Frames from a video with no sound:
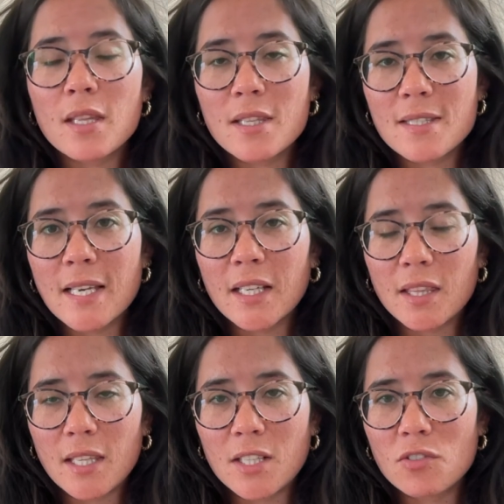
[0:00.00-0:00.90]
The
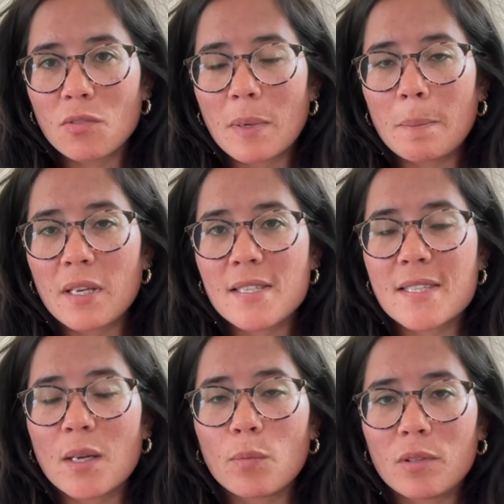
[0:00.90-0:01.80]
second thing to remember is
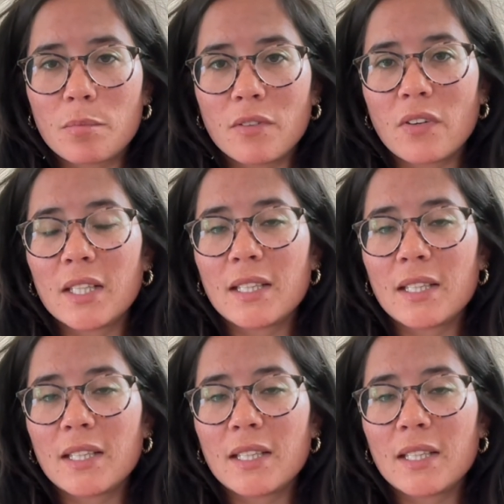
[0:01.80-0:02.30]
they will provide